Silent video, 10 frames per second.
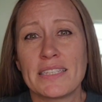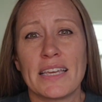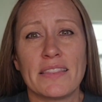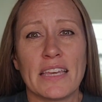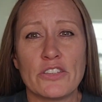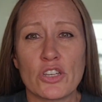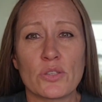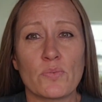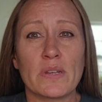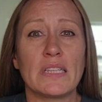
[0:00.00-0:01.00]
it, they
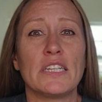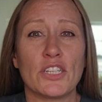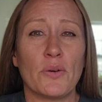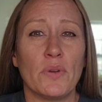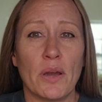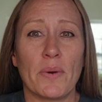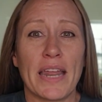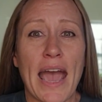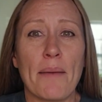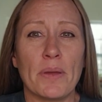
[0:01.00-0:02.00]
just really don't know what
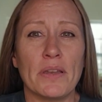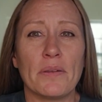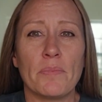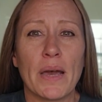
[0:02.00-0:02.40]
happened,